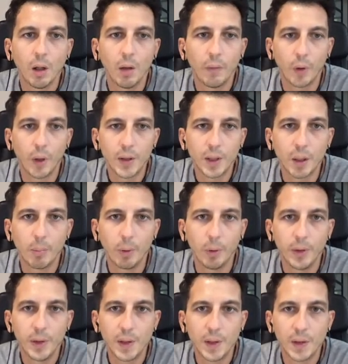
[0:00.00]
For example,
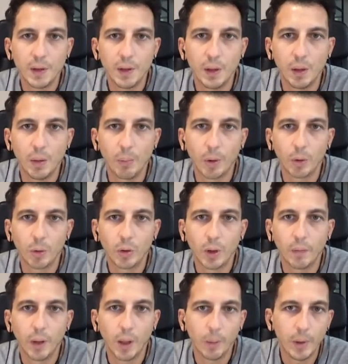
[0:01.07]
this is the product
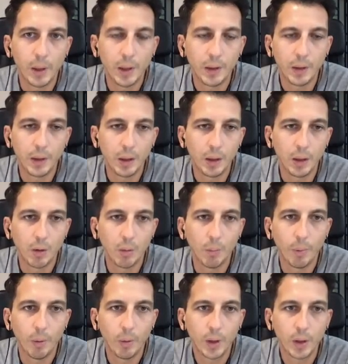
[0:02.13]
availability
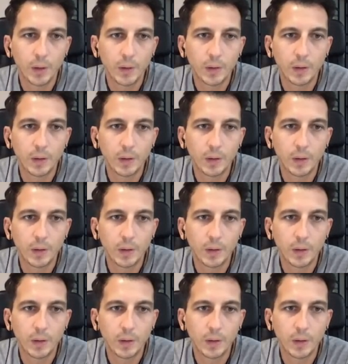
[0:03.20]
component.